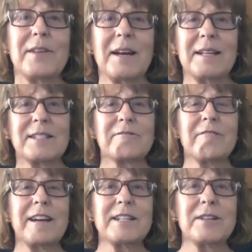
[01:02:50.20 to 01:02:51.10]
it's
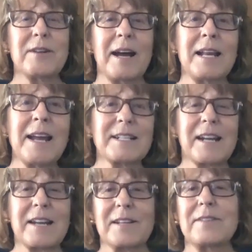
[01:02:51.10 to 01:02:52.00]
great to do. I like
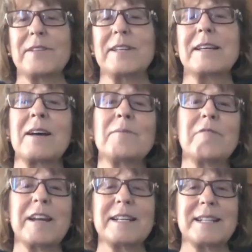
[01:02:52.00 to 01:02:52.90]
giving
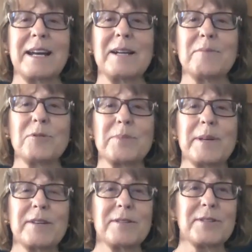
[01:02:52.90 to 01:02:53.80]
Reiki to animals
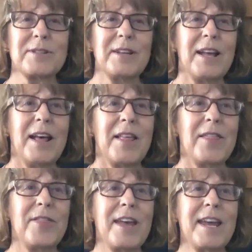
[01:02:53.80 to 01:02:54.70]
because
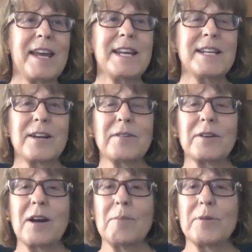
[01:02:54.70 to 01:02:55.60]
they don't
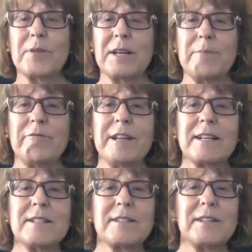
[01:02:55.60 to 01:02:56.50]
come with any
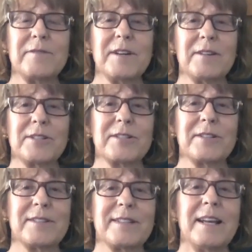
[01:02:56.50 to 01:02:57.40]
preconceived
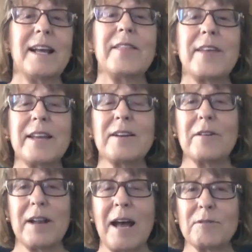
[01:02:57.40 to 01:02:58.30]
notions. They're
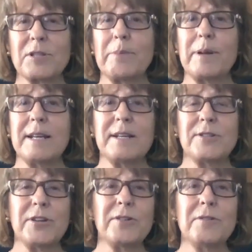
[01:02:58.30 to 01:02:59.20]
not out to
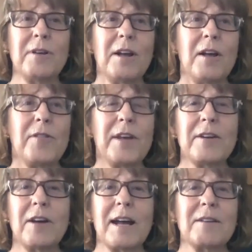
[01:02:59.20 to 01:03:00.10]
please you. They're
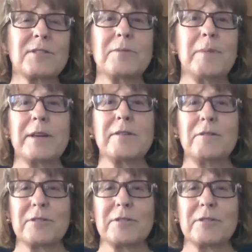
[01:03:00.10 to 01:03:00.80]
not out to make you look